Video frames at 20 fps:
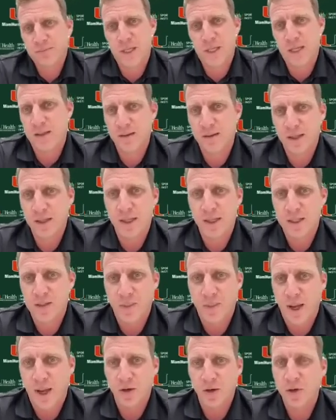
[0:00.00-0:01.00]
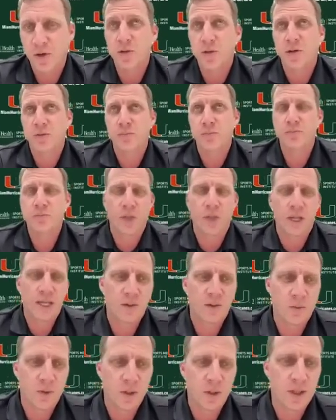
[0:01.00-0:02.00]
Uh, it doesn't matter who you're
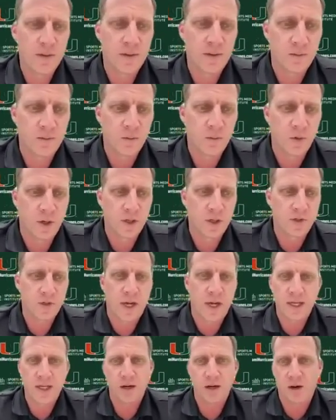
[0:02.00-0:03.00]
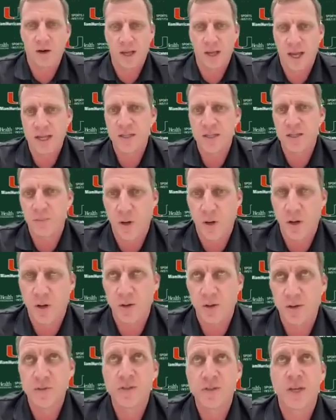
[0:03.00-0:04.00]
playing with, and we're going to try to get our guys the ball
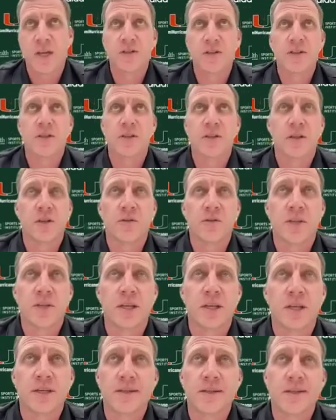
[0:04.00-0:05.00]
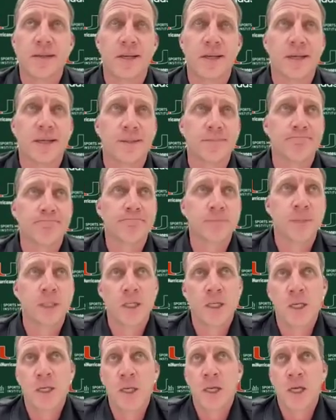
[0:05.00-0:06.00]
and those touches and those things. Um,
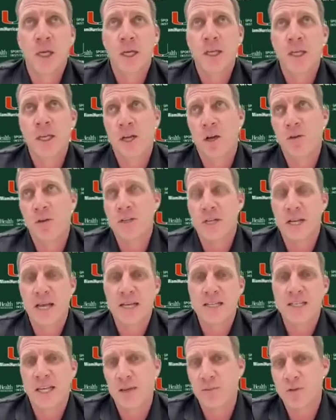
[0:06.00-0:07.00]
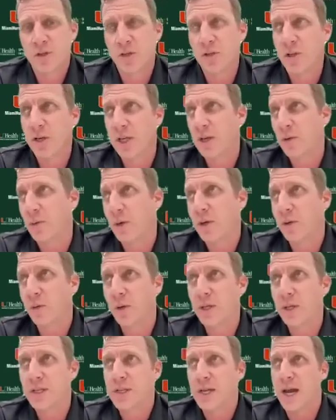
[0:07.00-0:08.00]
you know, this last game was a little unique. We
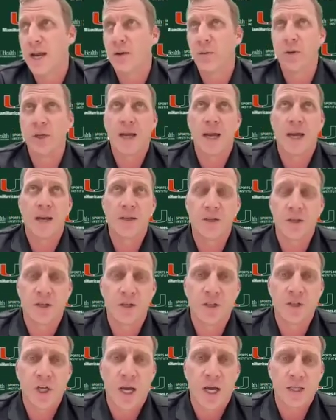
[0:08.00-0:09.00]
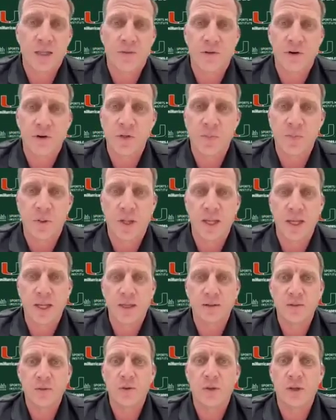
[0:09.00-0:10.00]
we decided we kind of took a shot the first
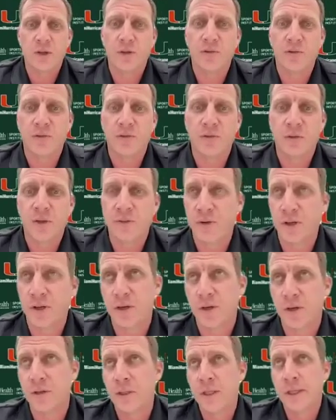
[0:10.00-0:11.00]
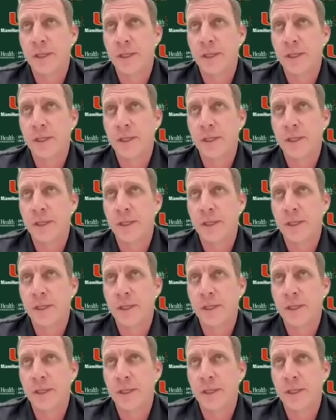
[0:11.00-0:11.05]
play with a little flea flicker.